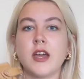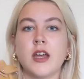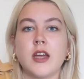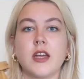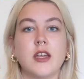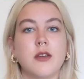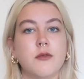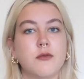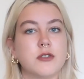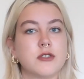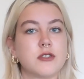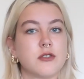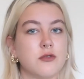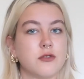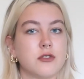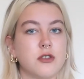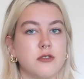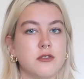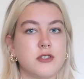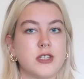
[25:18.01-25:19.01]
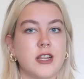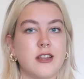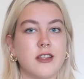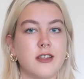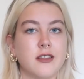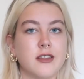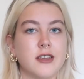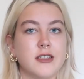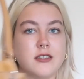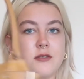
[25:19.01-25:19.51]
He was also
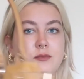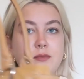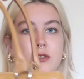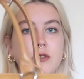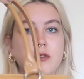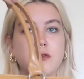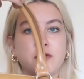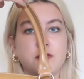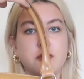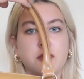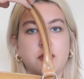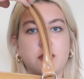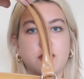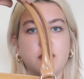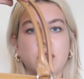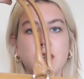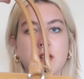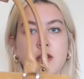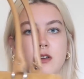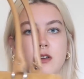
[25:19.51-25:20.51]
selling this beautiful